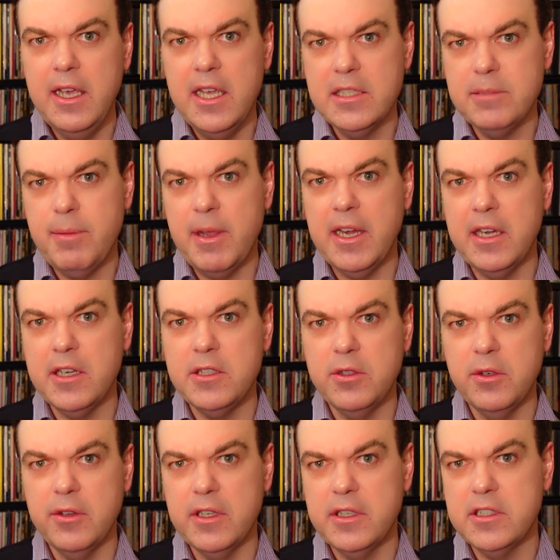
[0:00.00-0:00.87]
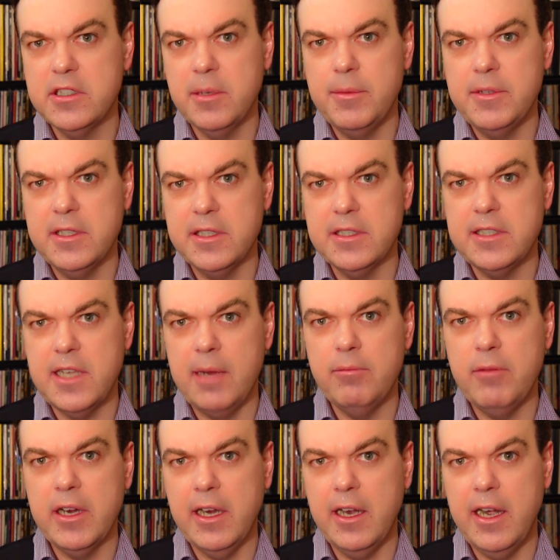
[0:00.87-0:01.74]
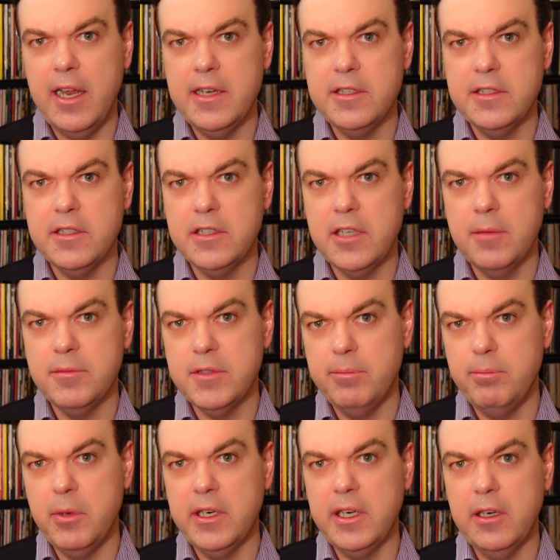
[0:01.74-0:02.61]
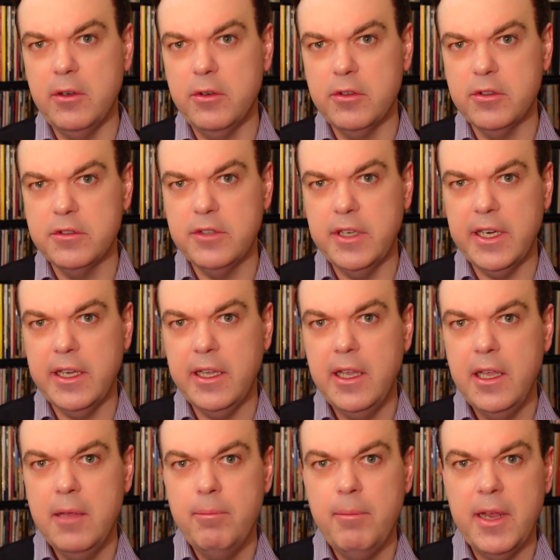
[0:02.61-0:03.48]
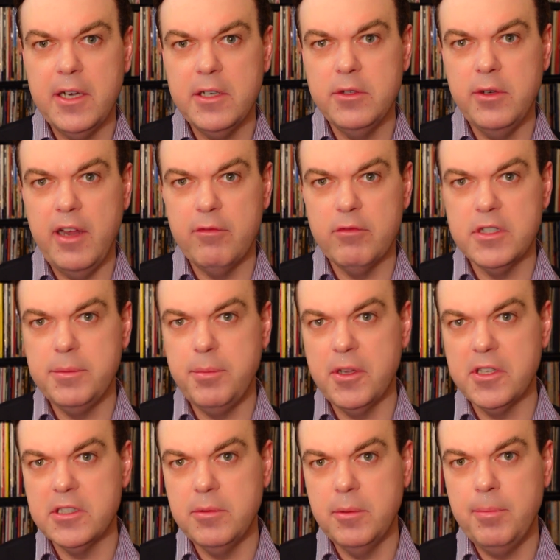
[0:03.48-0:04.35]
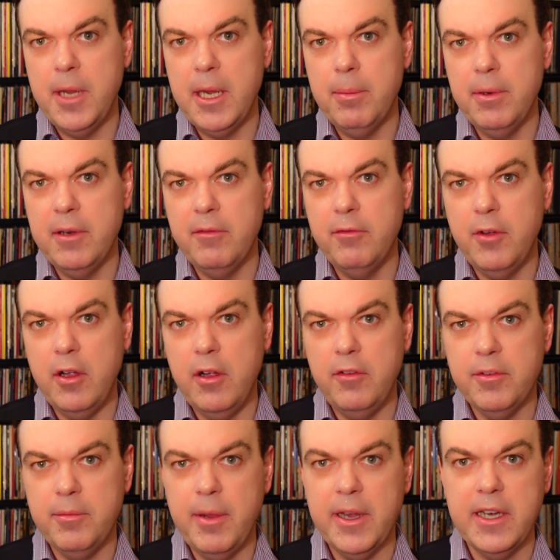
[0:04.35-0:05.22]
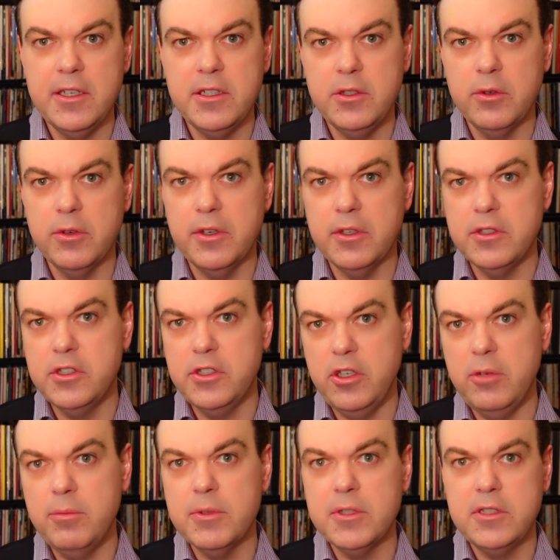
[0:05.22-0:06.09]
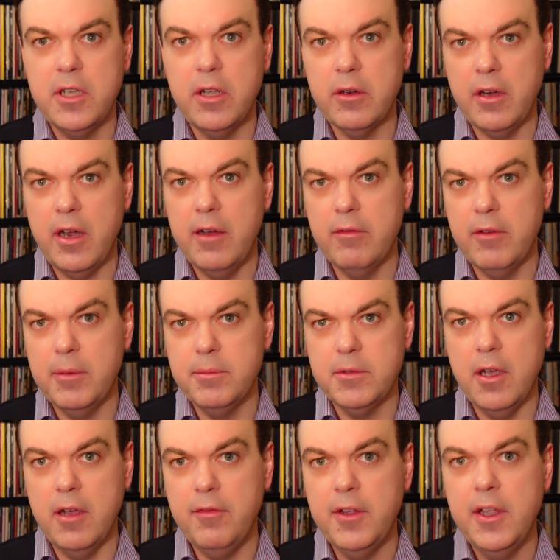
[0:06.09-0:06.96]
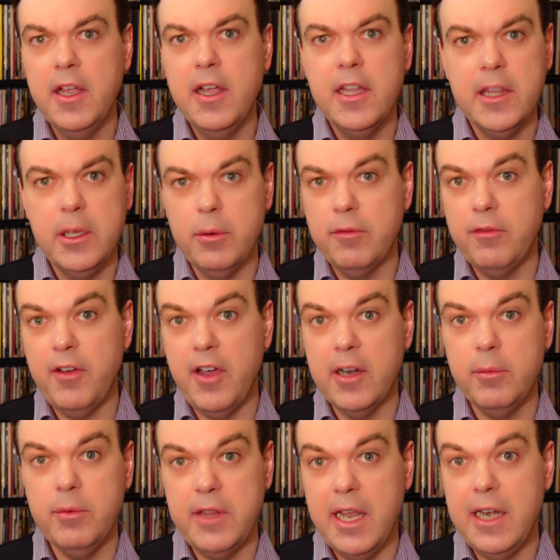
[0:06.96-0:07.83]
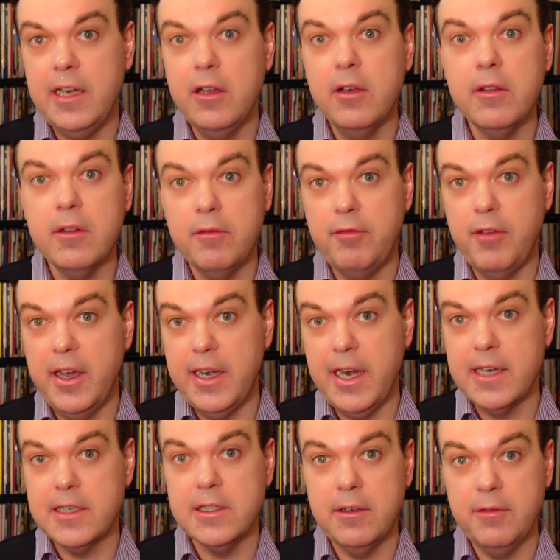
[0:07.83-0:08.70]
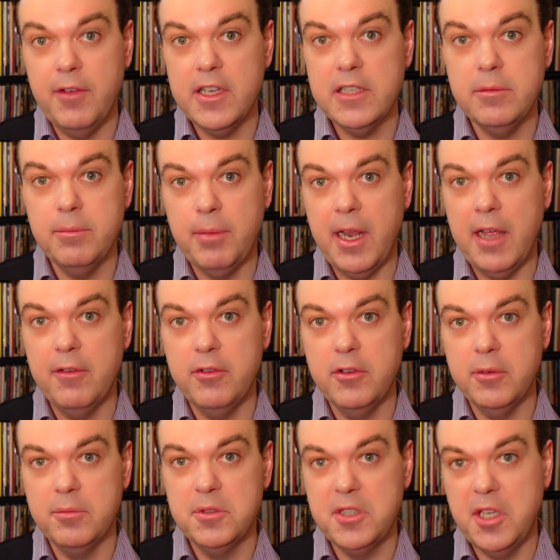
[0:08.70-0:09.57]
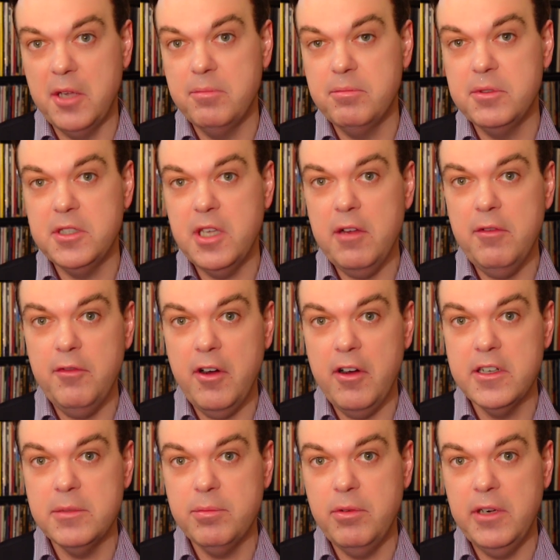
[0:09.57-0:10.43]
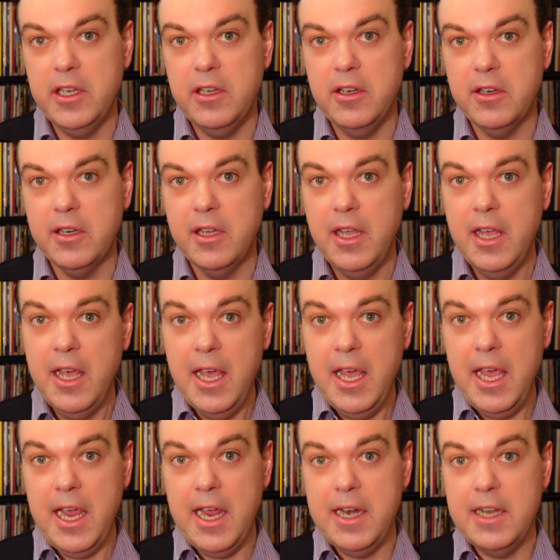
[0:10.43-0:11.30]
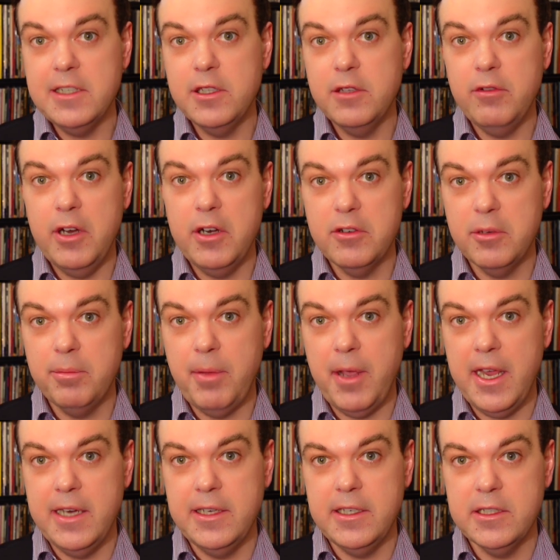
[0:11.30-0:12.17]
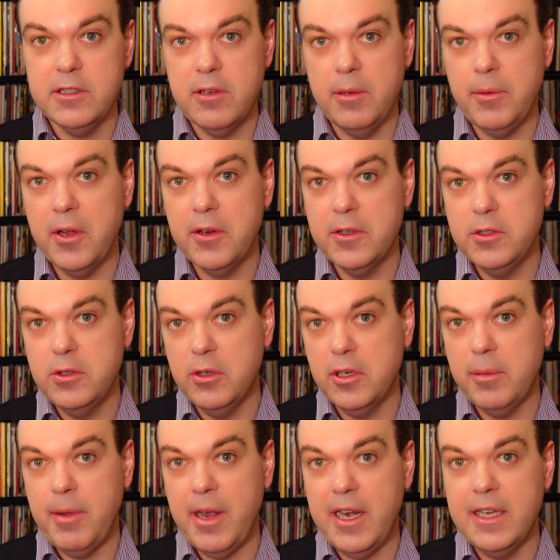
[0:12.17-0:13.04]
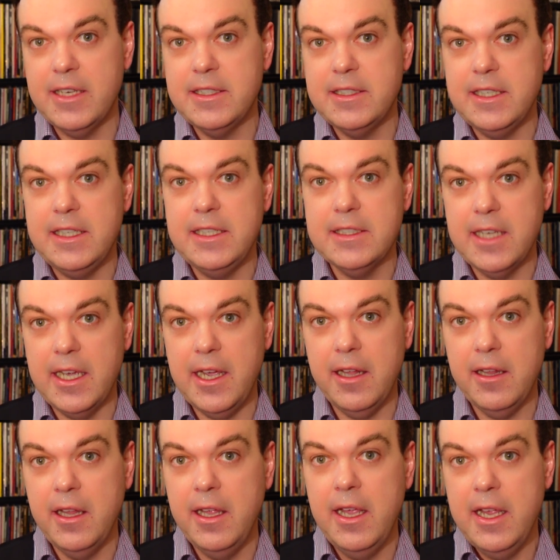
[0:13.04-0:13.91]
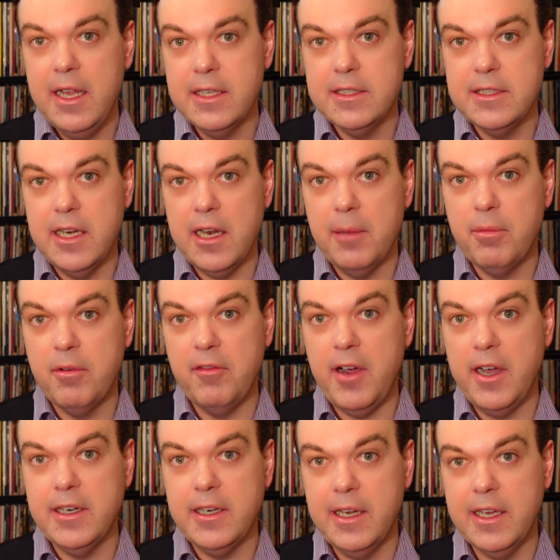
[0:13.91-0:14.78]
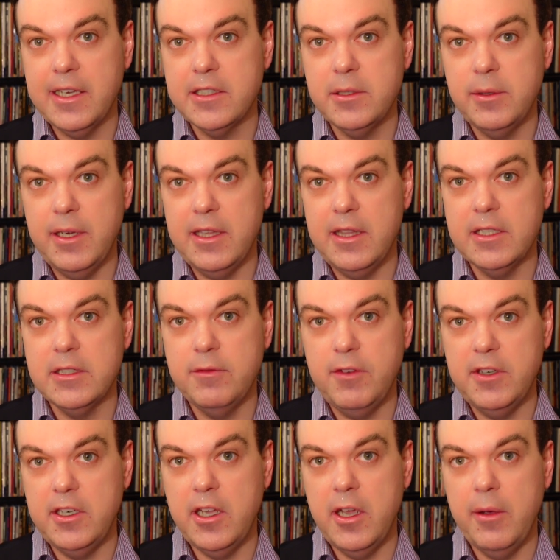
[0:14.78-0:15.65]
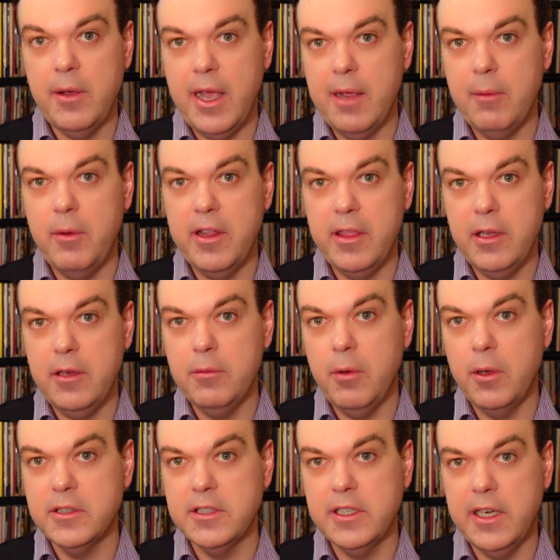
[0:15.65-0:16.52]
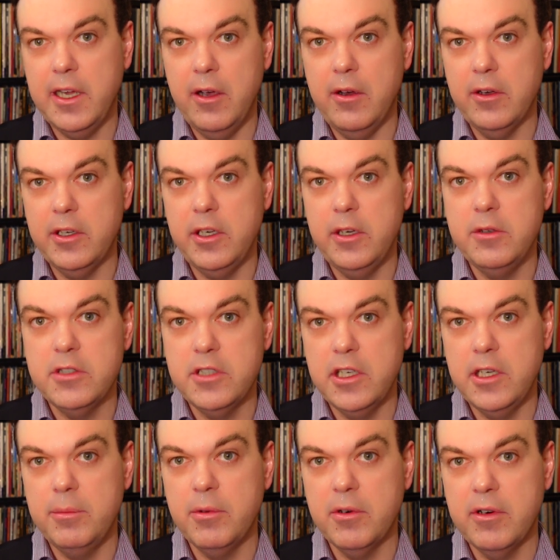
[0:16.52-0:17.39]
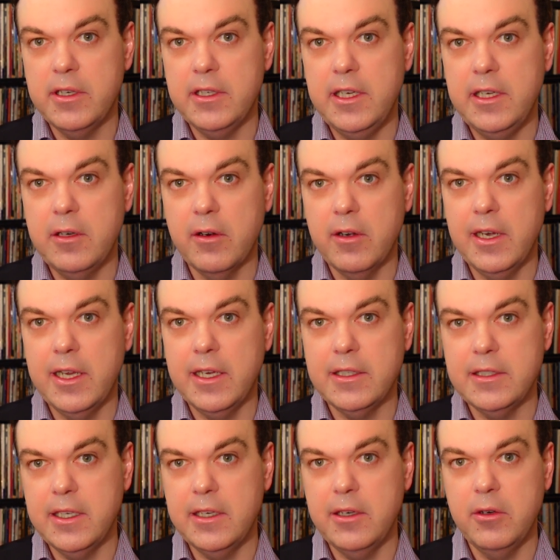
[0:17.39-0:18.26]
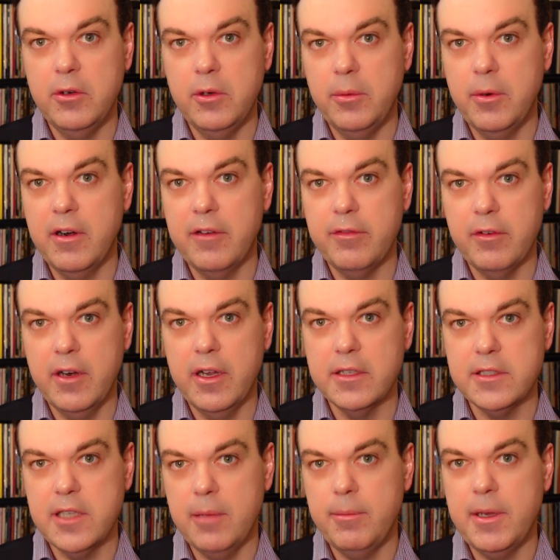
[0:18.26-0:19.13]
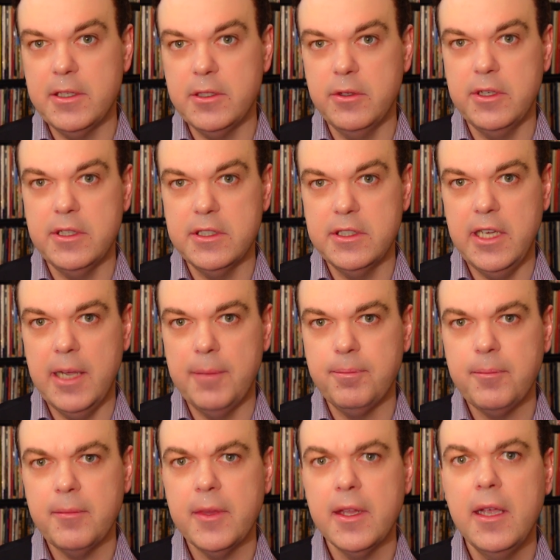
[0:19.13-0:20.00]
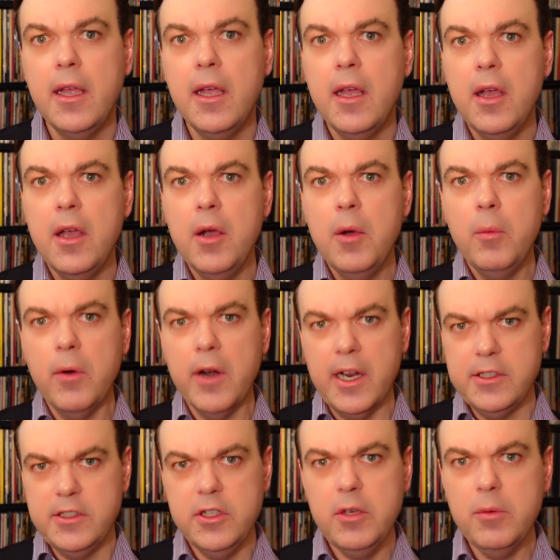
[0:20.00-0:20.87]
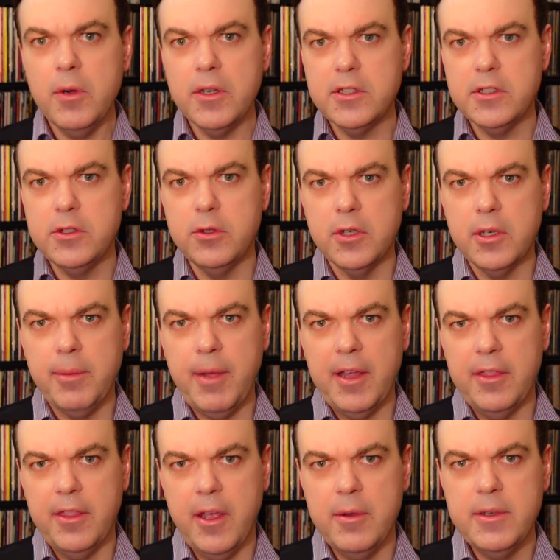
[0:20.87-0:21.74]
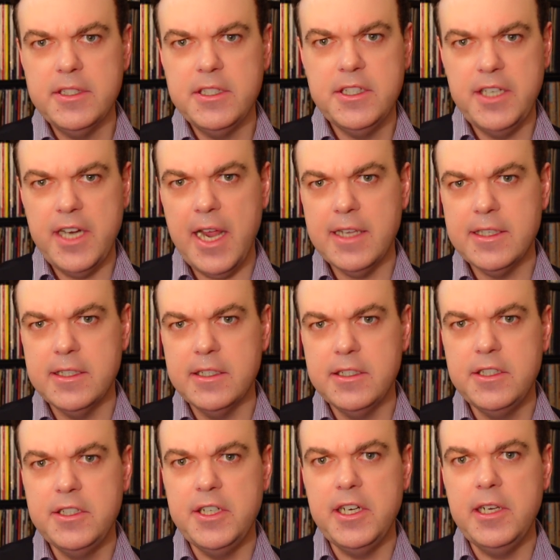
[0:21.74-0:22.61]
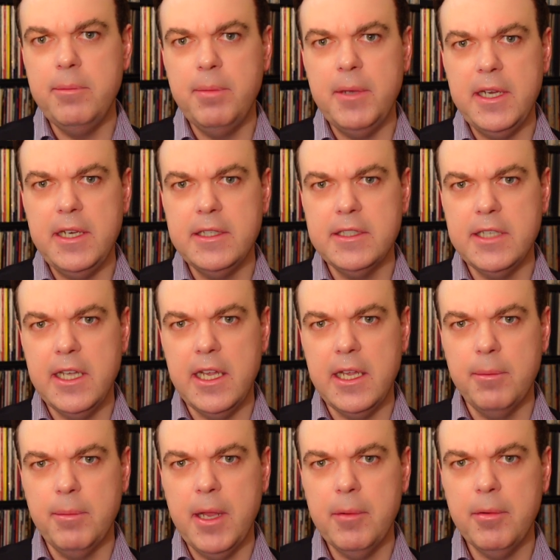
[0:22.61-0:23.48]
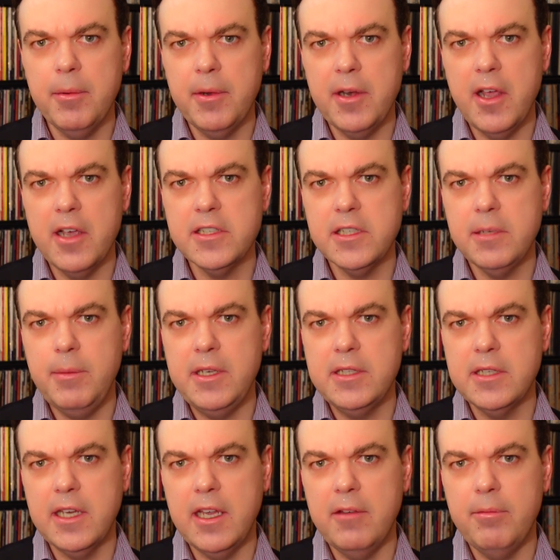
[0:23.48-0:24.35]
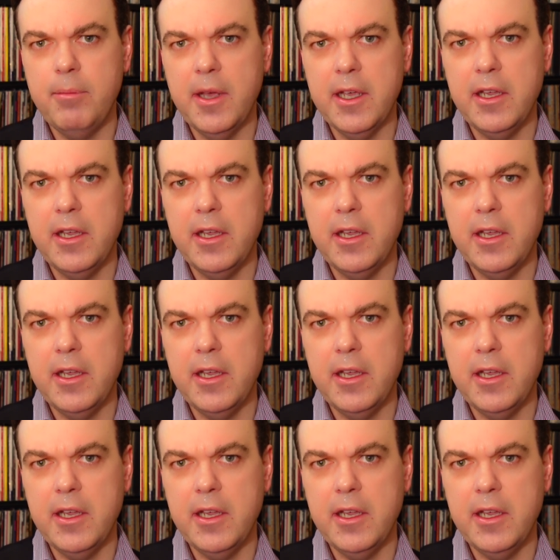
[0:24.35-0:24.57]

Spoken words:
is making sure that it's subject to the same regulations in terms of money laundering, making sure you have responsible people involved, making sure consumers don't get ripped off that you would find with any other financial investment platform. So far it's pretty good. It is 300 pages, so I'm not going to talk about it in detail. Instead, I'll provide a link to it in this video, and whether you're watching it on YouTube or indeed on LinkedIn or wherever else, I'll make sure you can see it. What I do want to talk about though is ChatGPT. People have been asking me to give my